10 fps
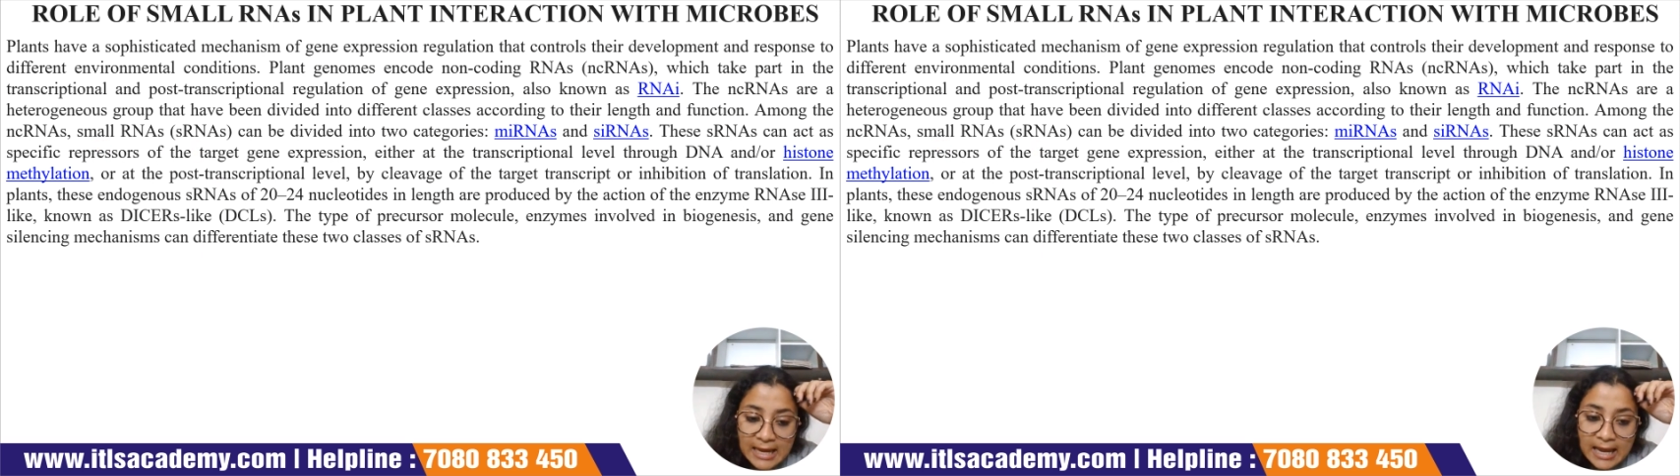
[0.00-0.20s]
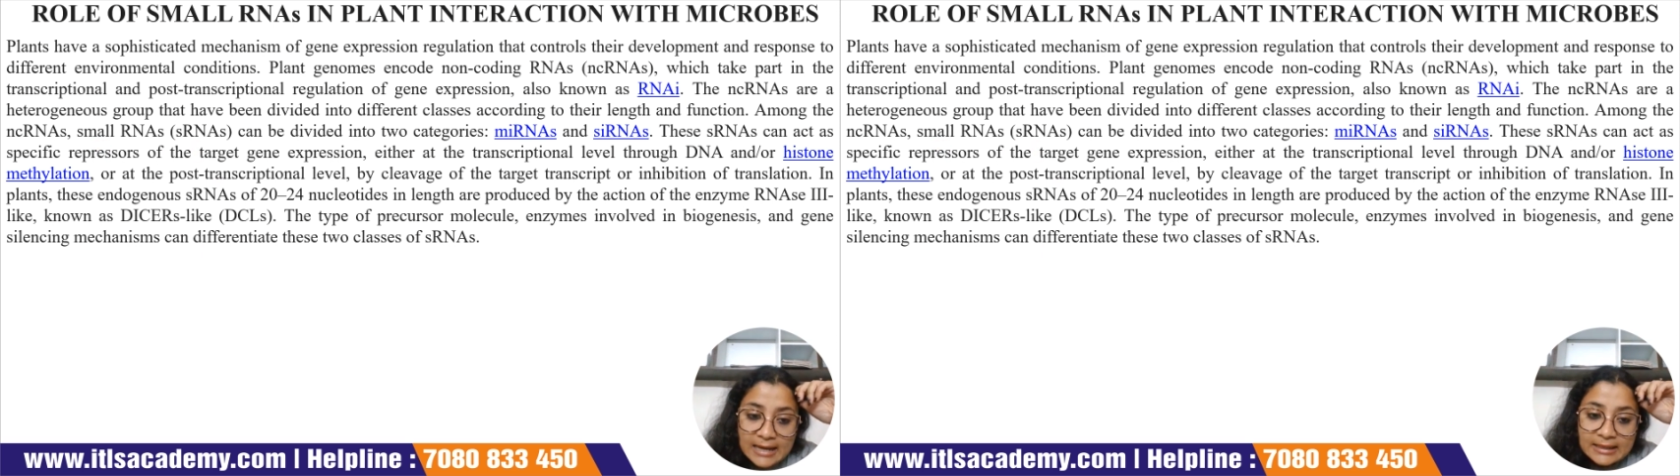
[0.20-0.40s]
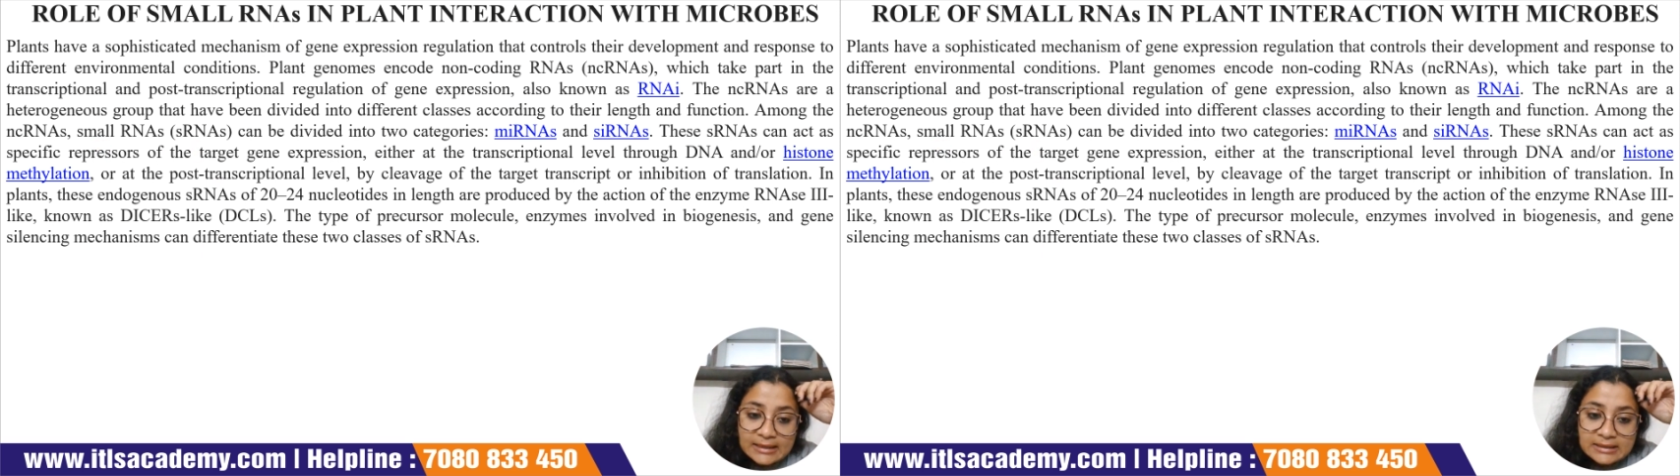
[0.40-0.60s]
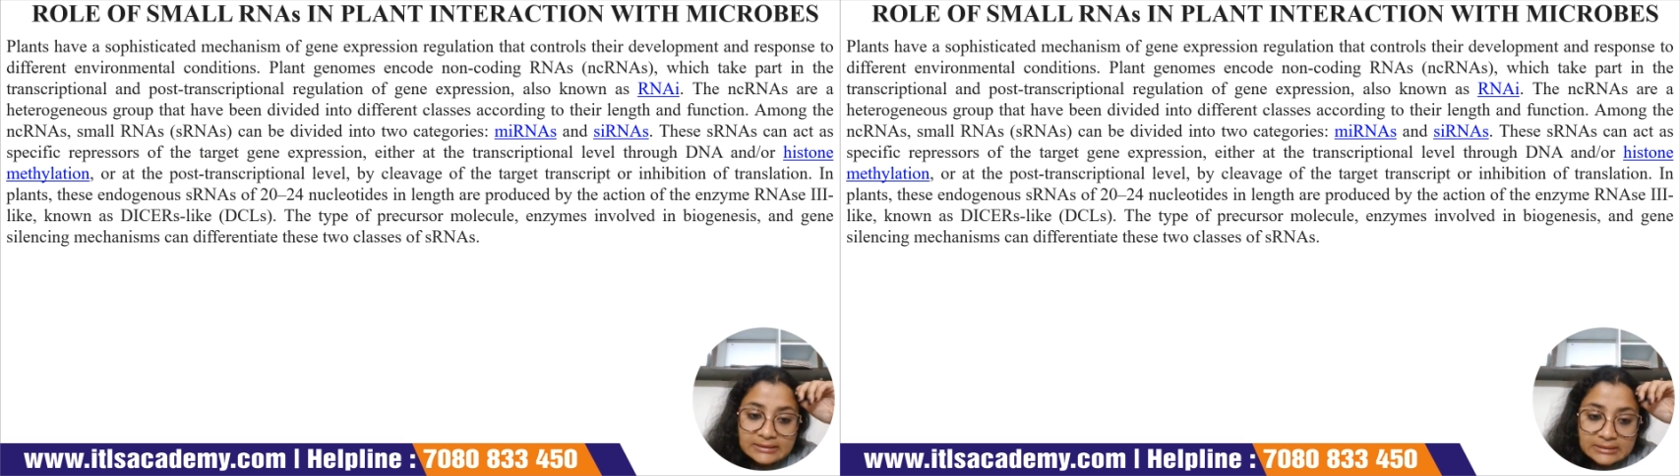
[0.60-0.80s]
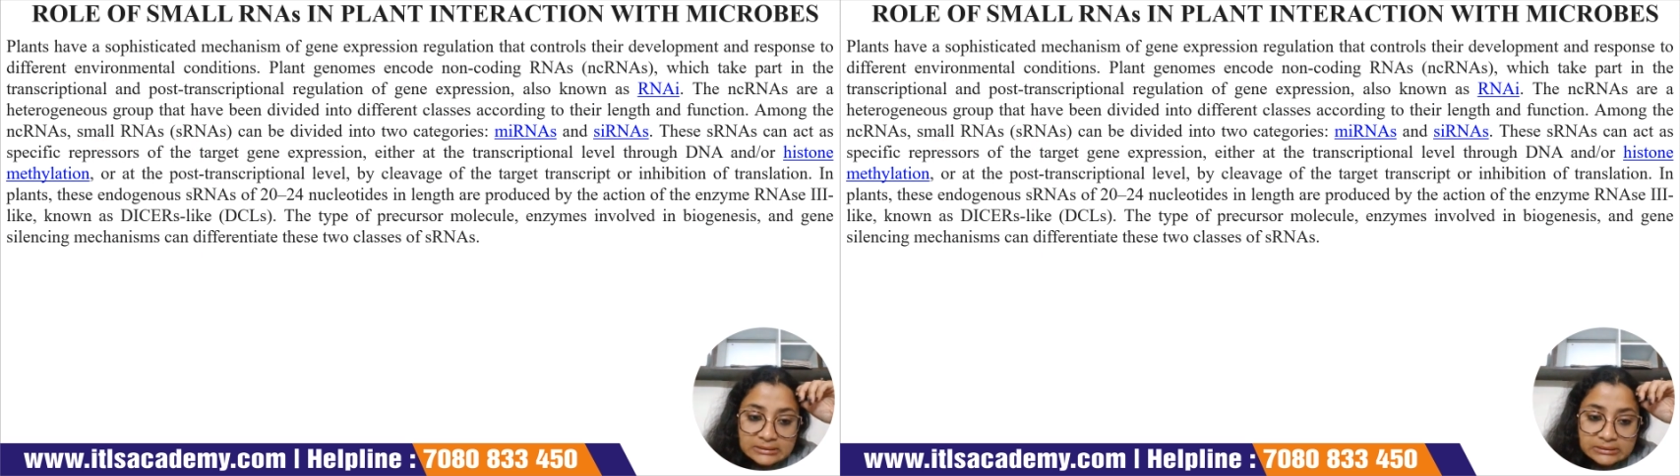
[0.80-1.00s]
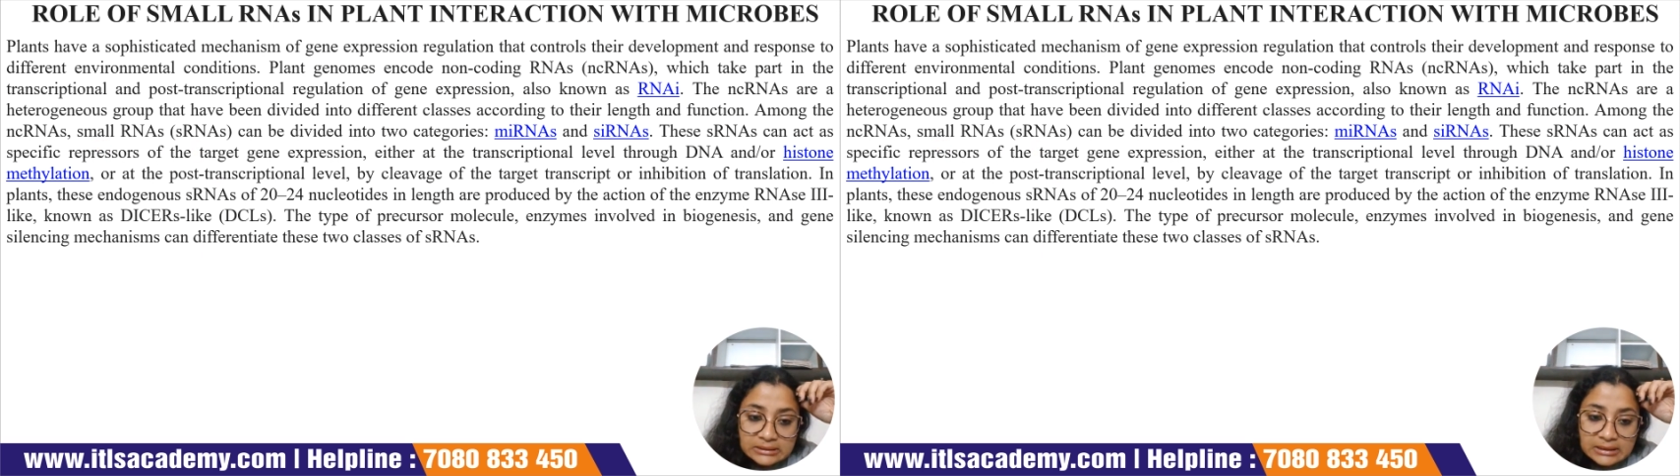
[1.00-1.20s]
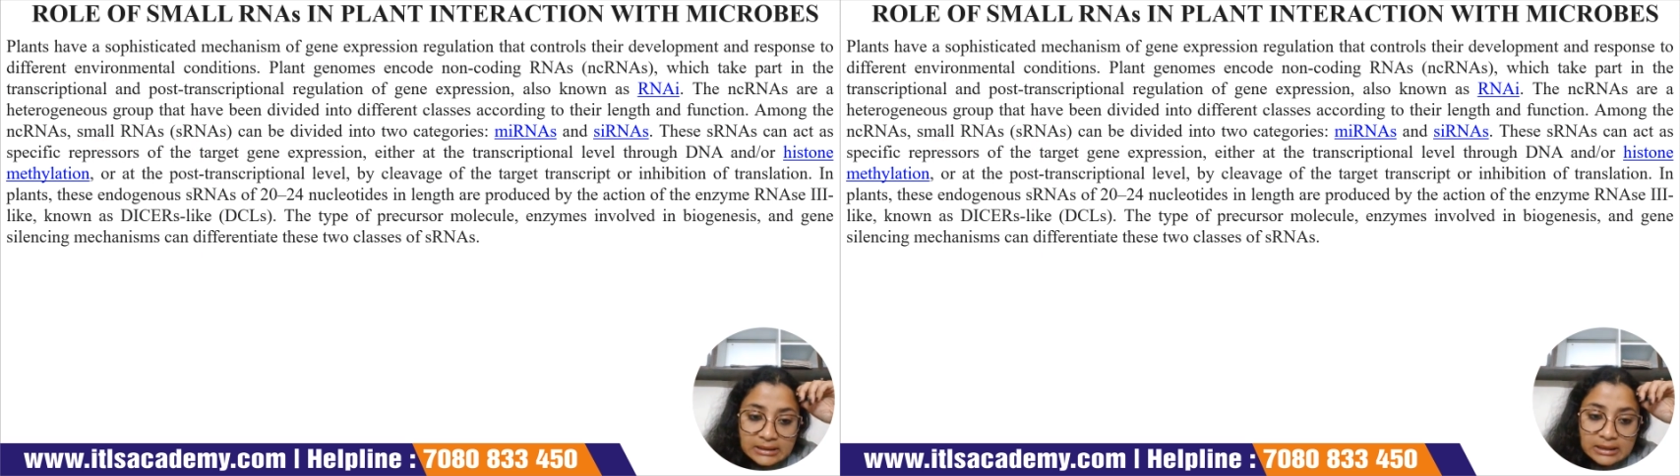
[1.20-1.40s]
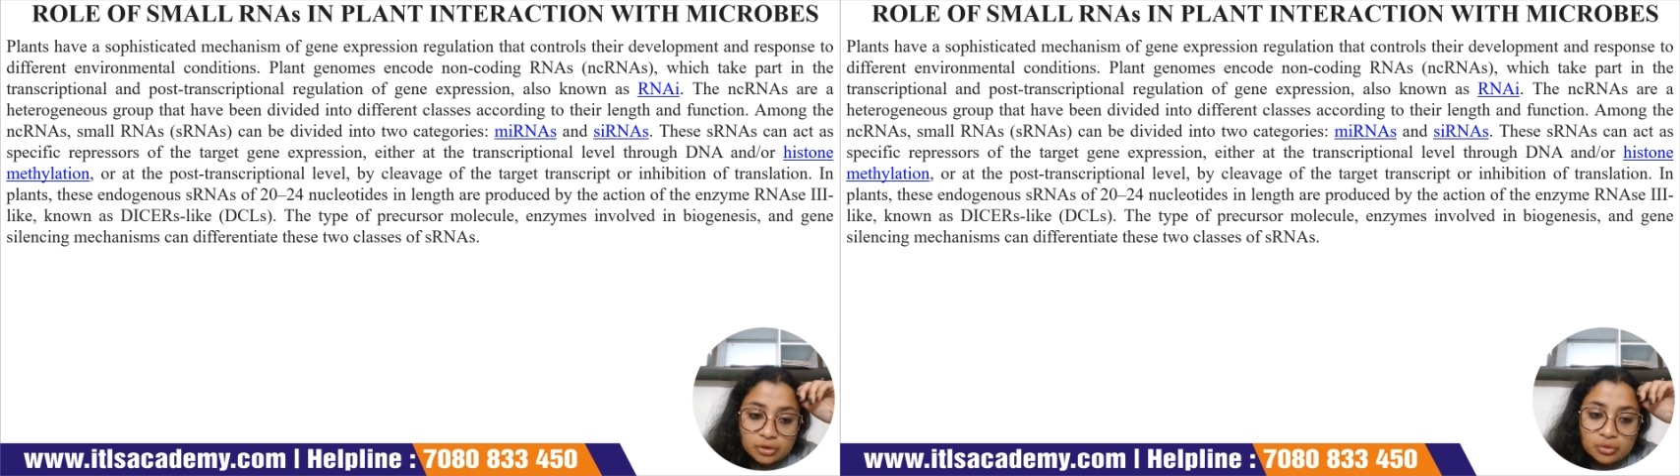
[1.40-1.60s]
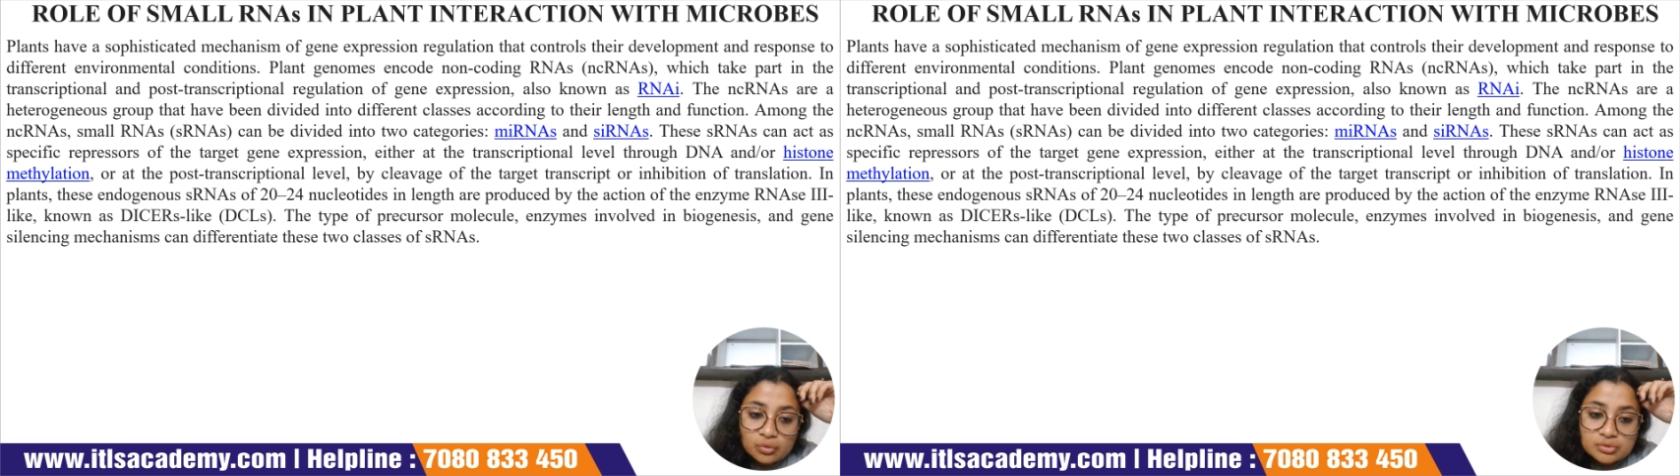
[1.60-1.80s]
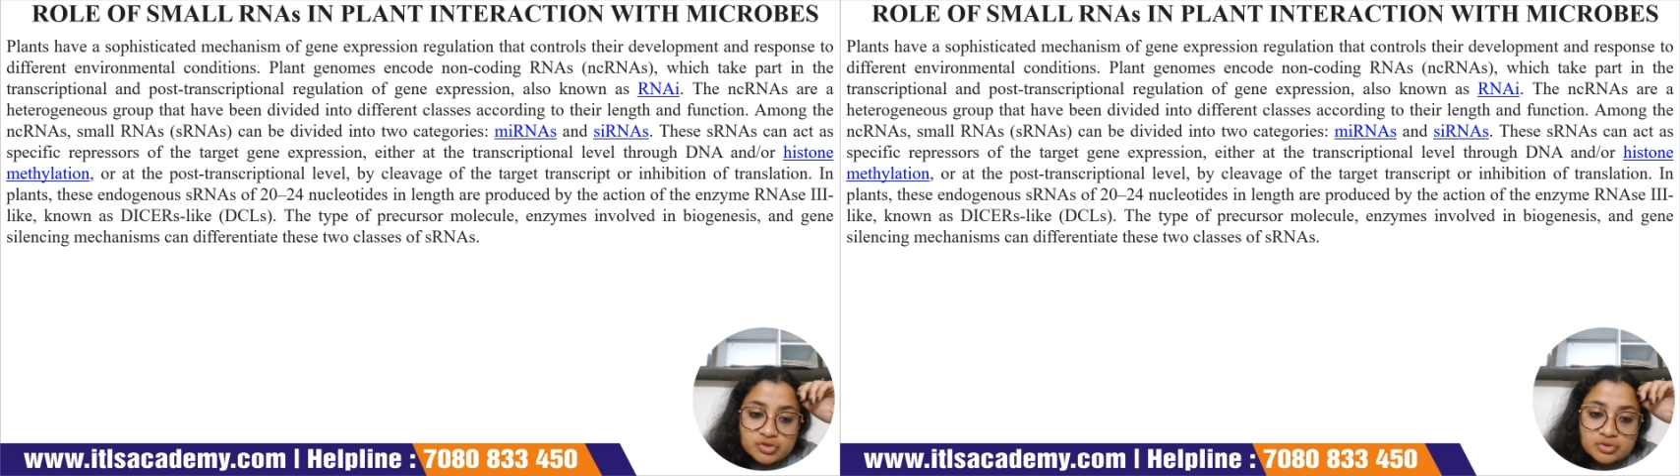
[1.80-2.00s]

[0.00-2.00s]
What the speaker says: and in turn those